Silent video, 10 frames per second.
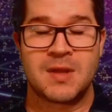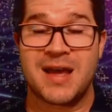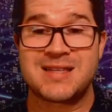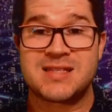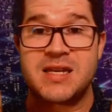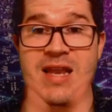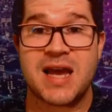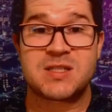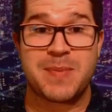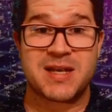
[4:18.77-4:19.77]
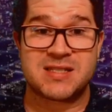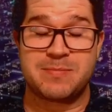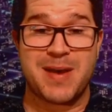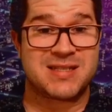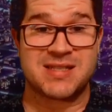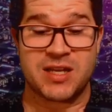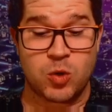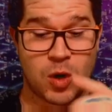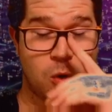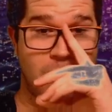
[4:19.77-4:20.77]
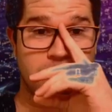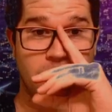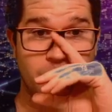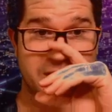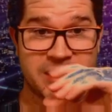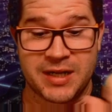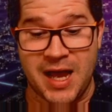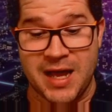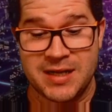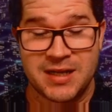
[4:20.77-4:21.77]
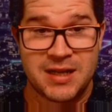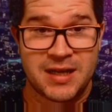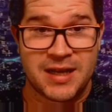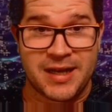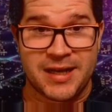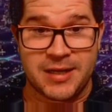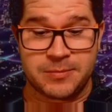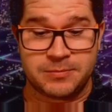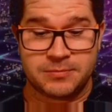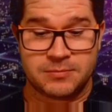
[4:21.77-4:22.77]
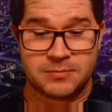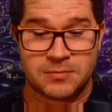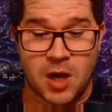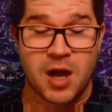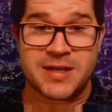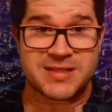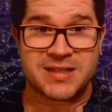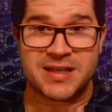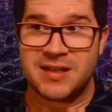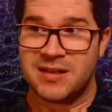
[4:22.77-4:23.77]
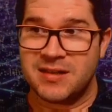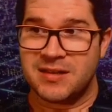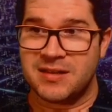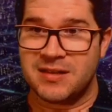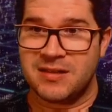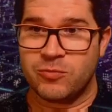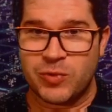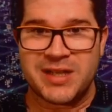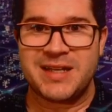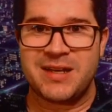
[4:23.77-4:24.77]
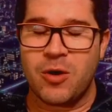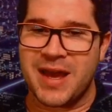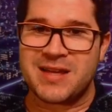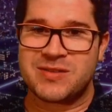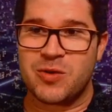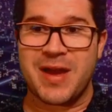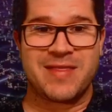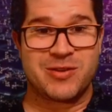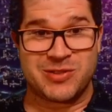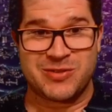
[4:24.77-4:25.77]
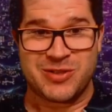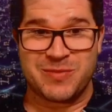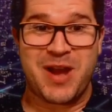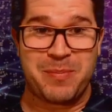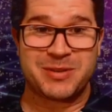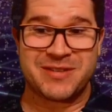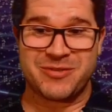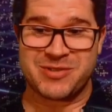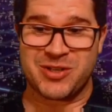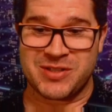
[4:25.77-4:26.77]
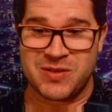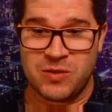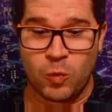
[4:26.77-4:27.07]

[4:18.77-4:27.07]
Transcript: That's the next best, best thing to a quad roll we could have got, um, honestly. Really, okay, okay. There's there's a couple different results.